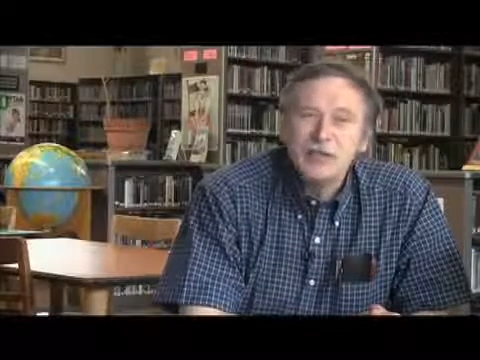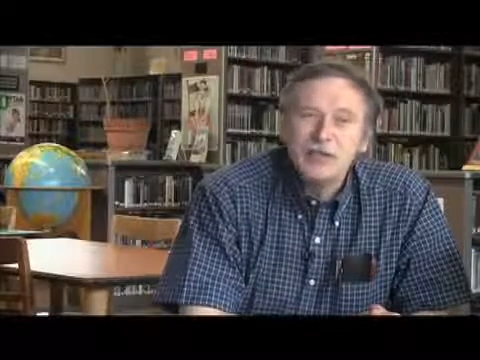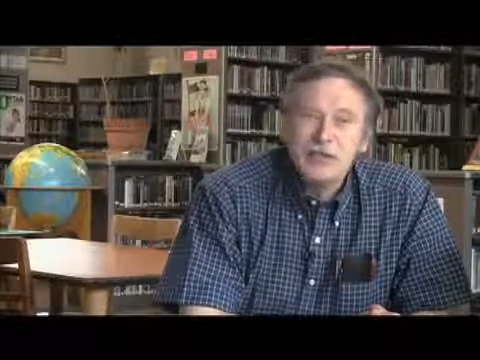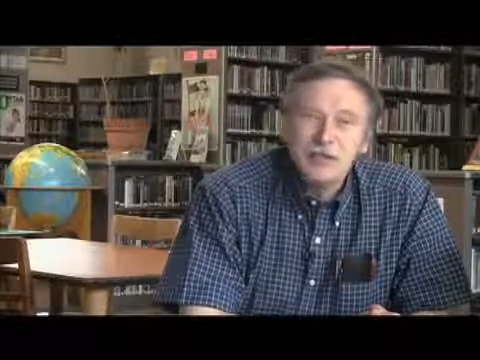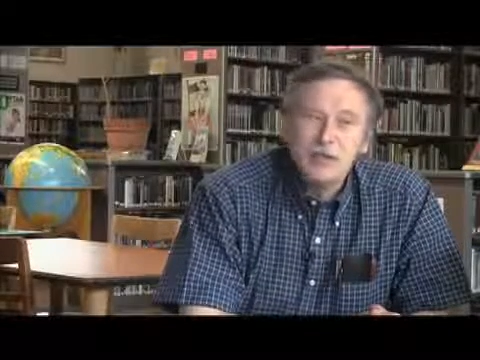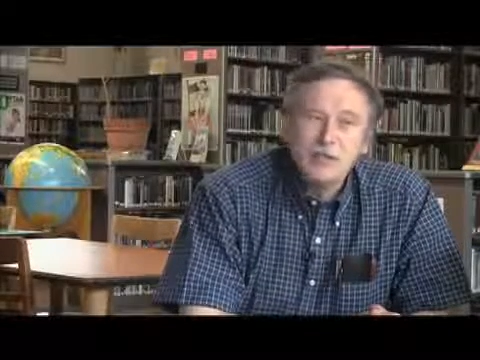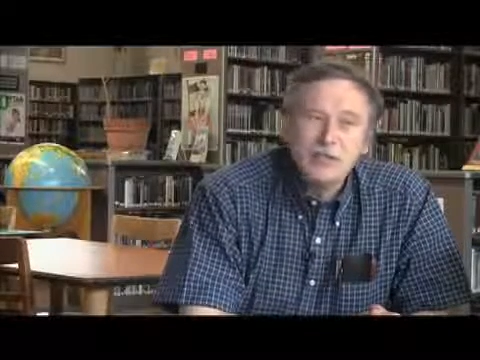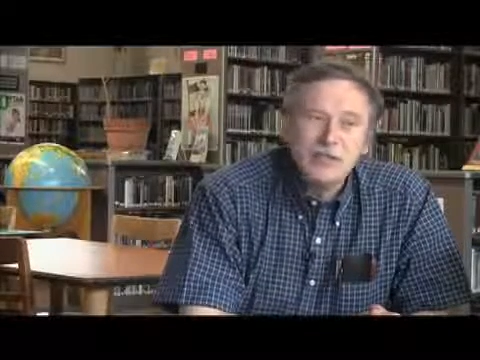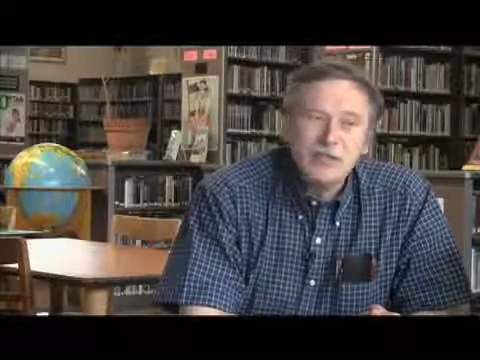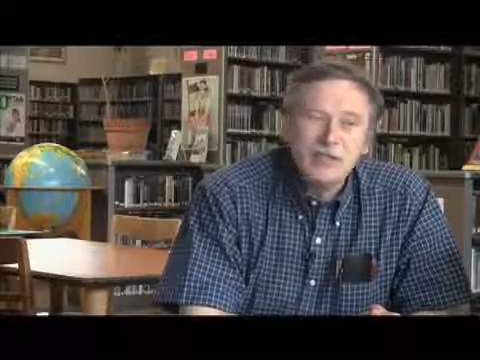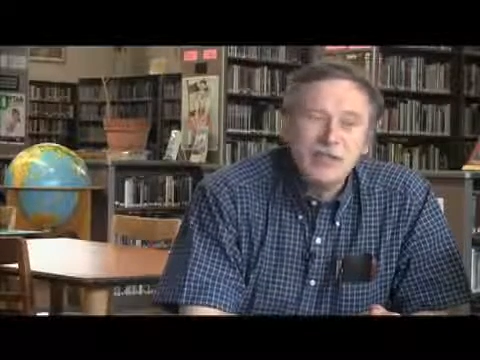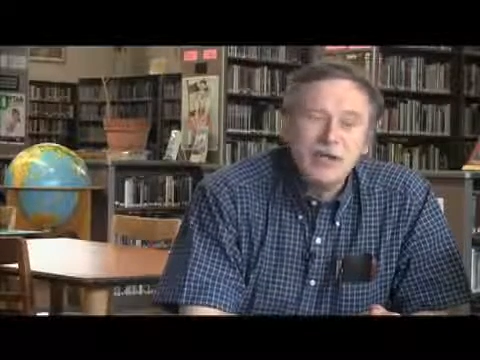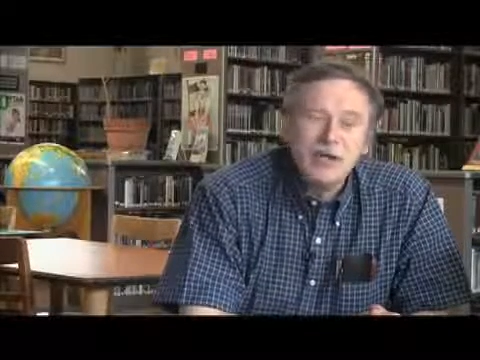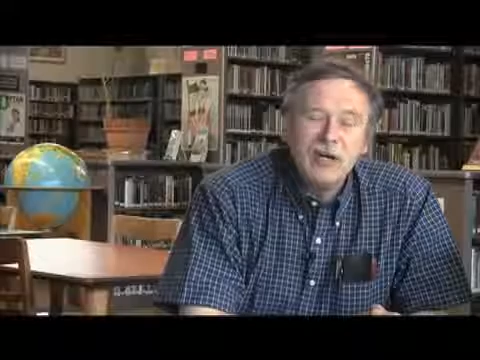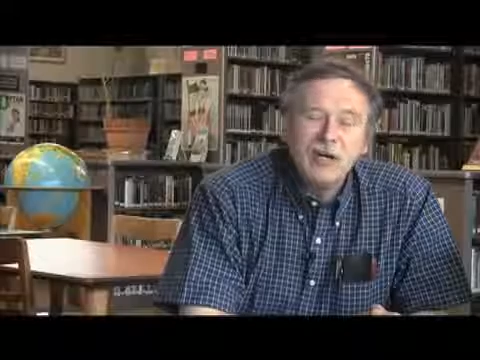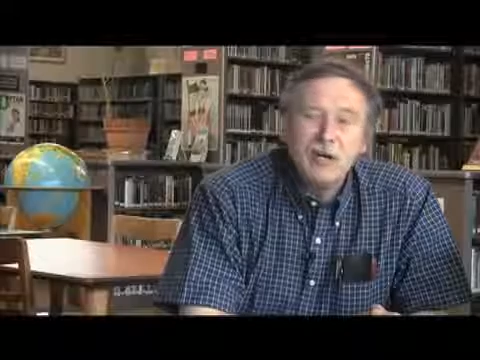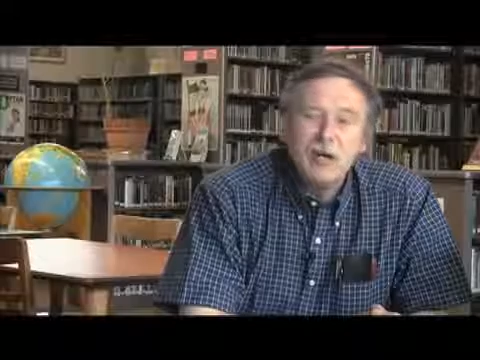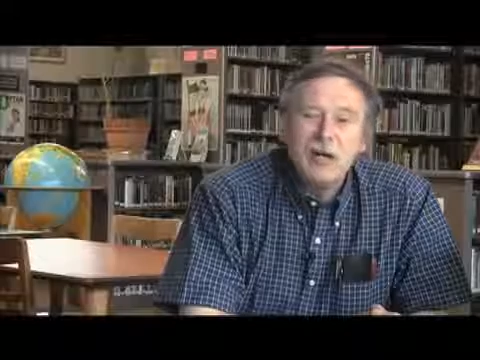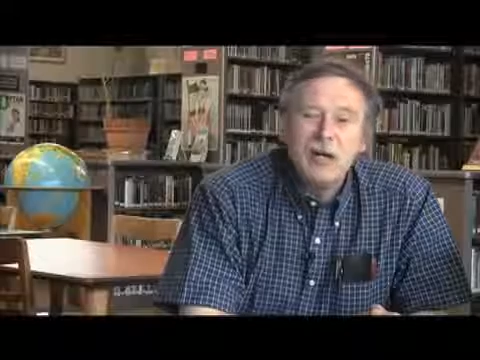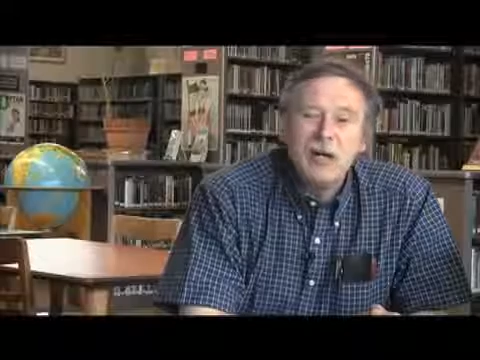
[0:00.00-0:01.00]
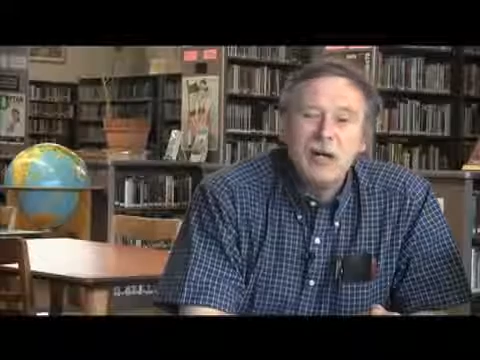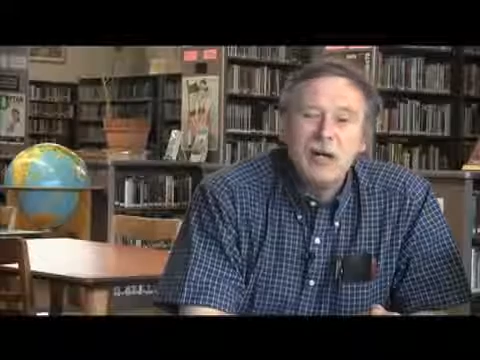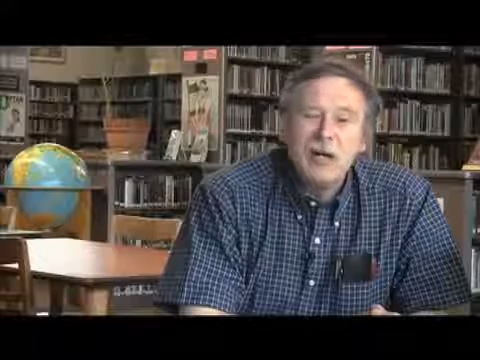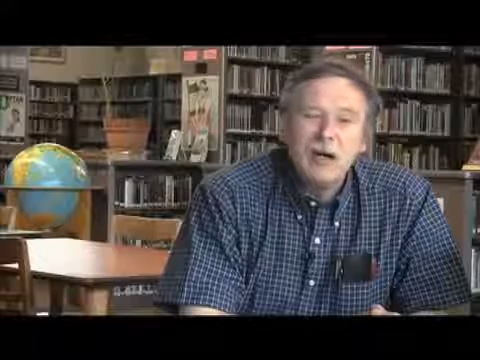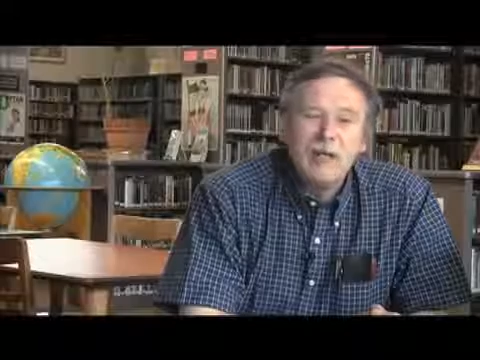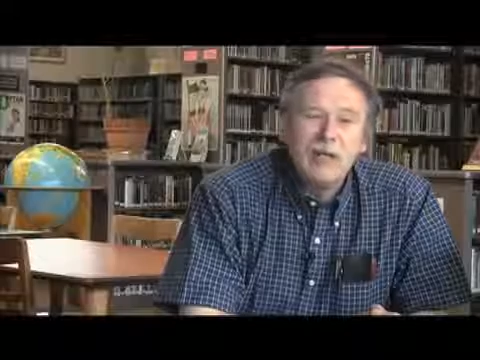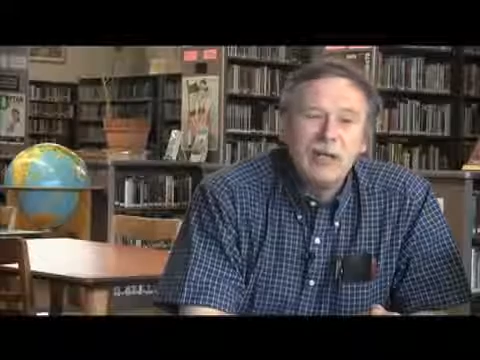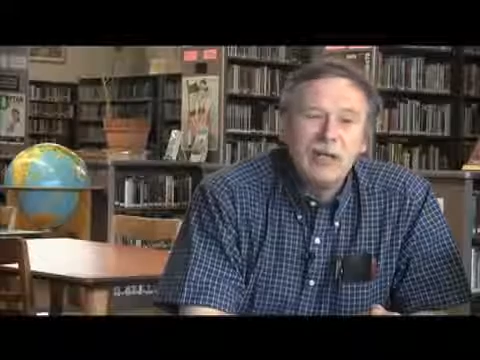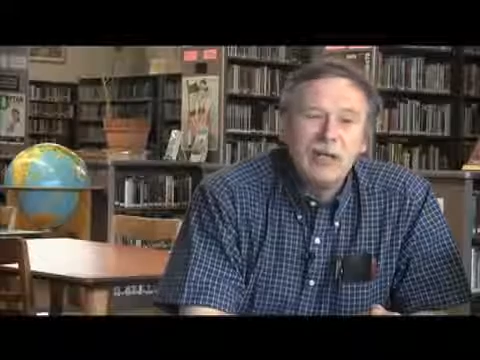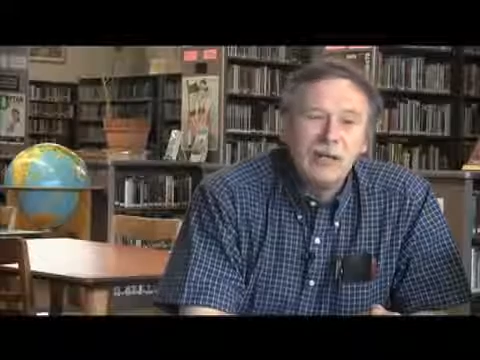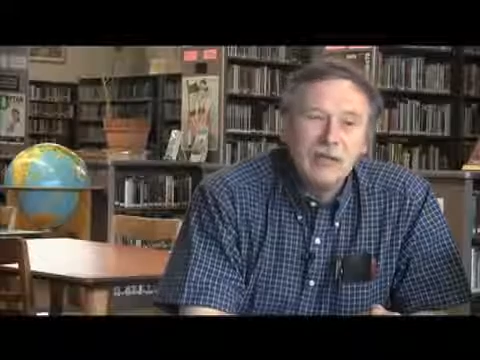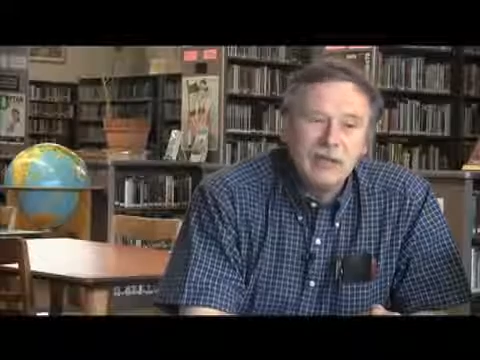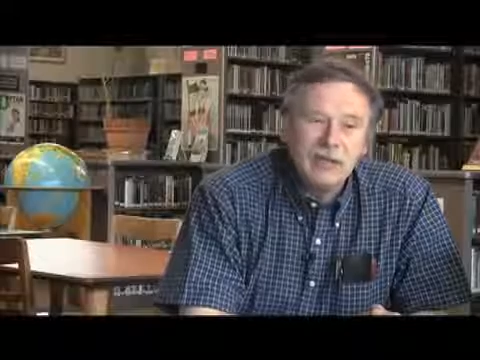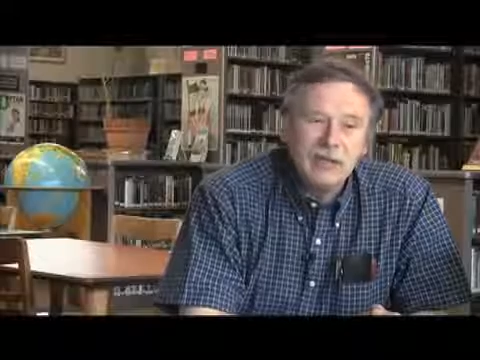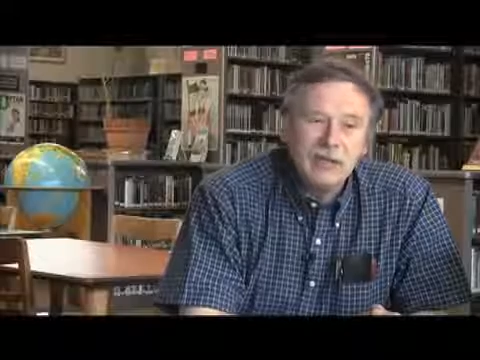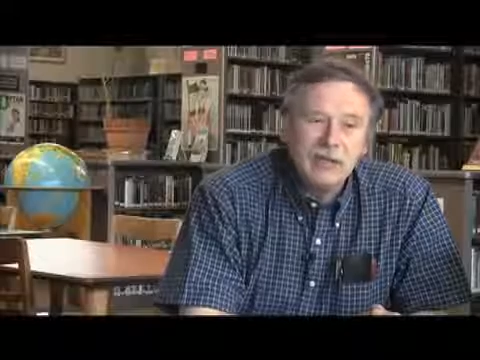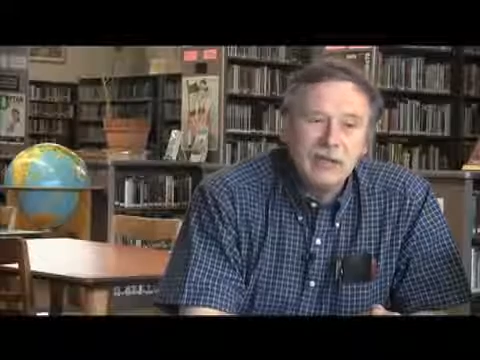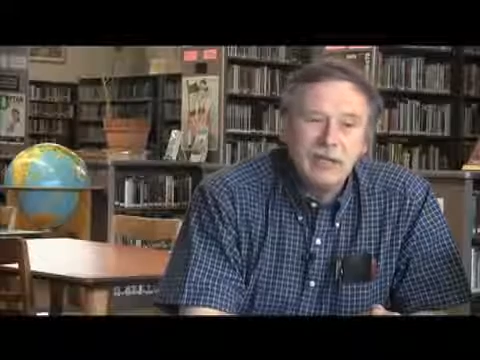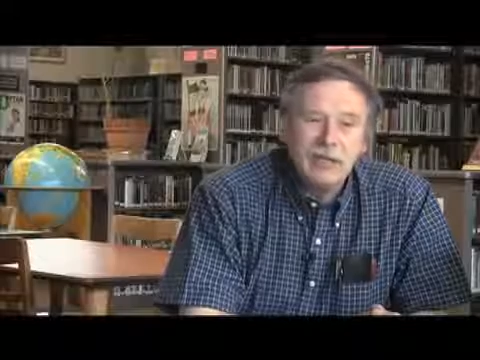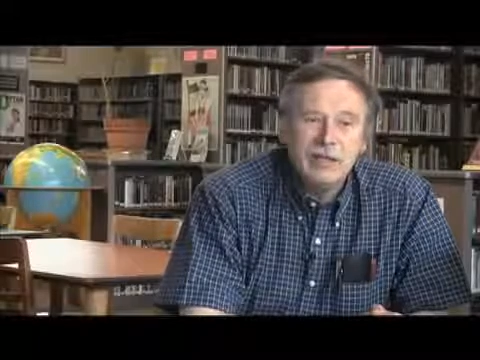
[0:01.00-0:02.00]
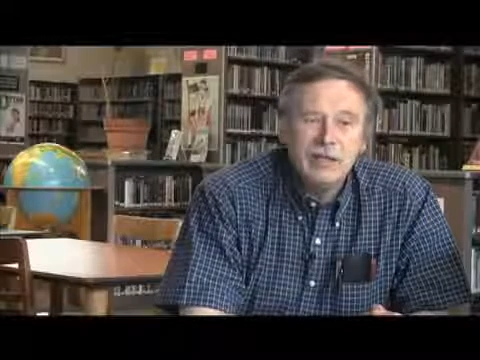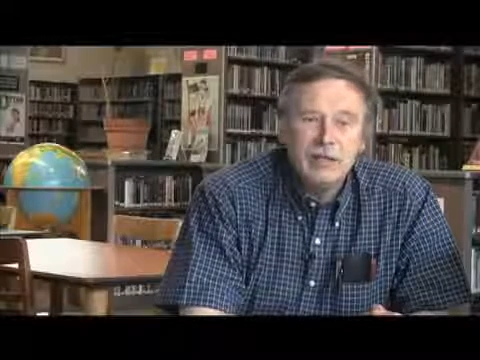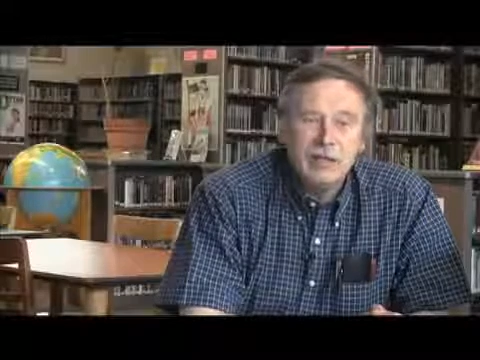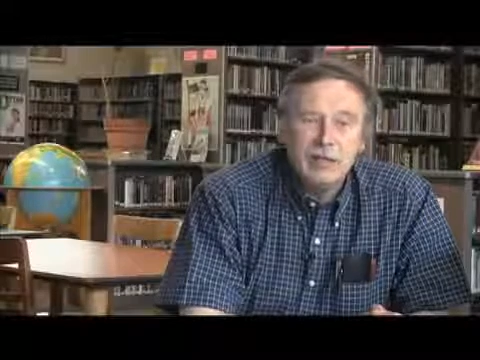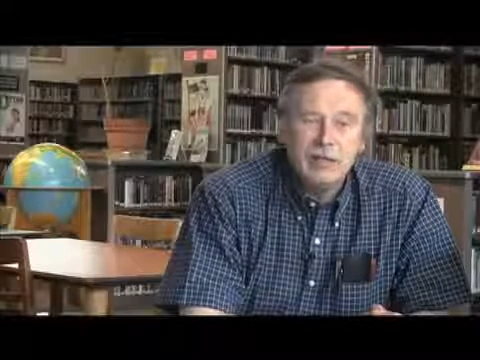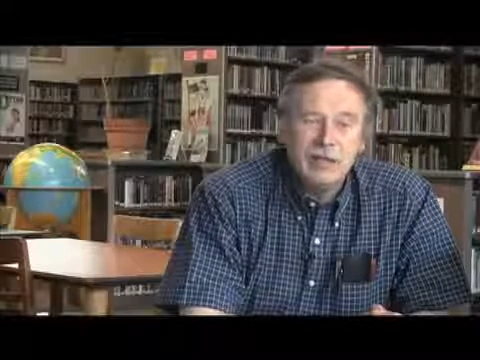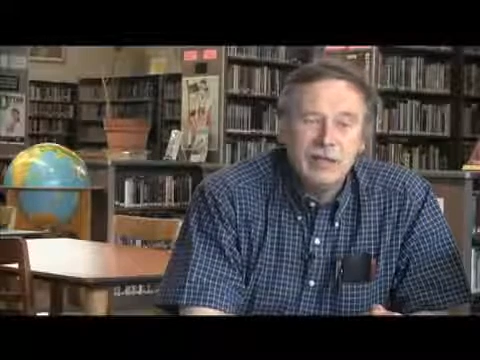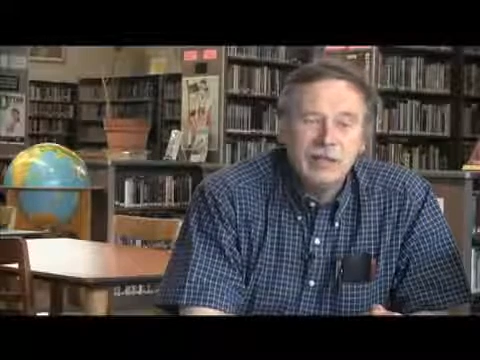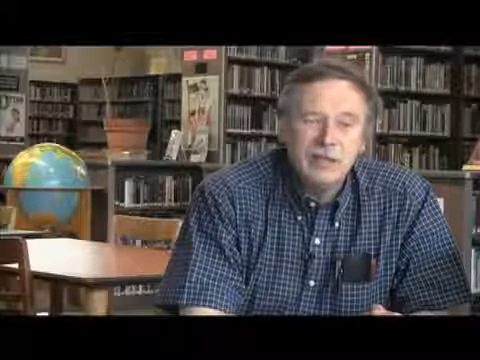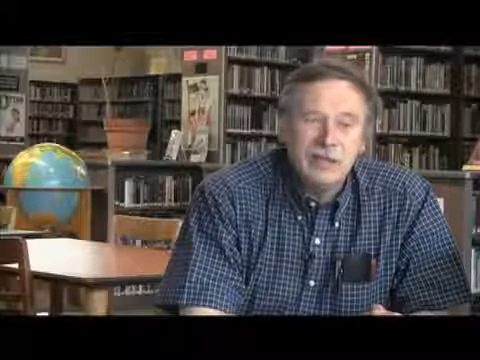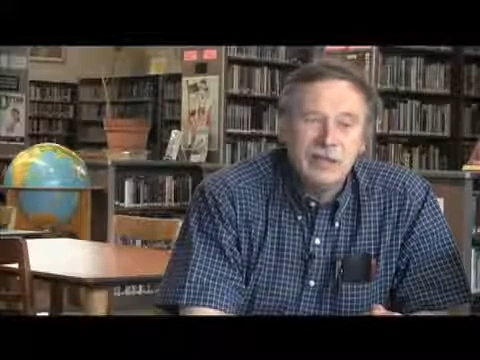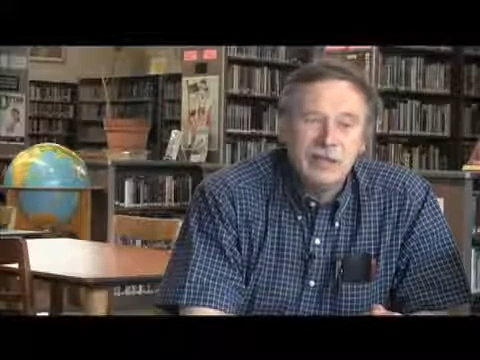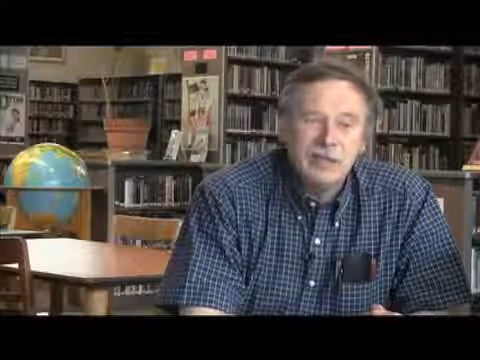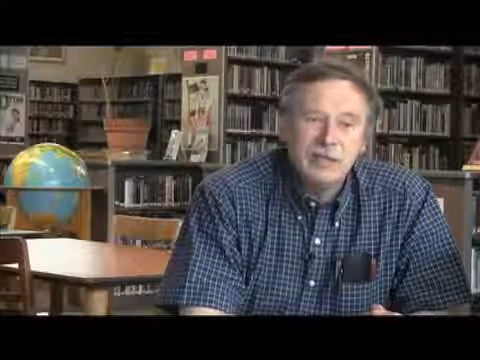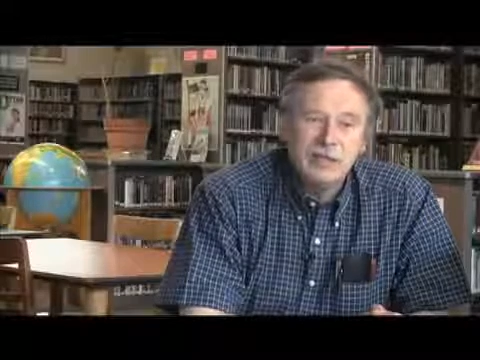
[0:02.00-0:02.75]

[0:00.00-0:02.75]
she was fairly well off and living in Detroit.